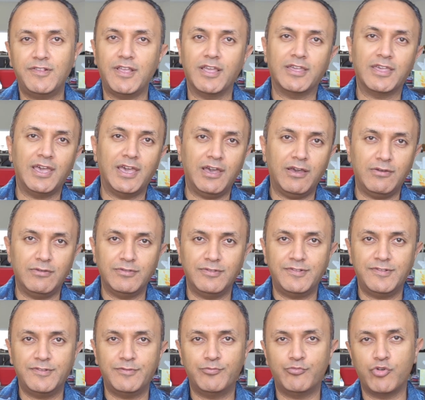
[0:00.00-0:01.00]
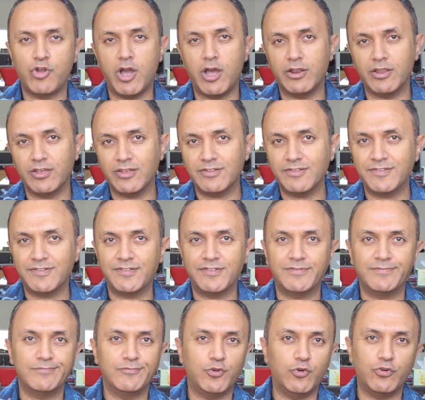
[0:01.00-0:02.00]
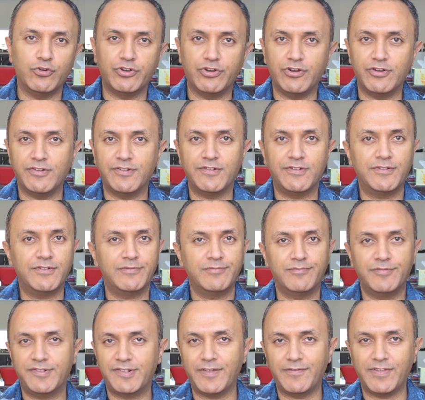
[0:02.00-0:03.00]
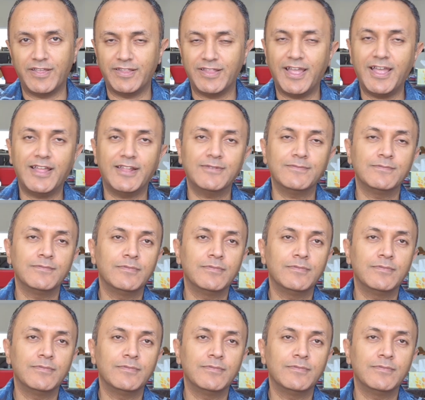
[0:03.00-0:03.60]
accounts, products, orders, stuff like that.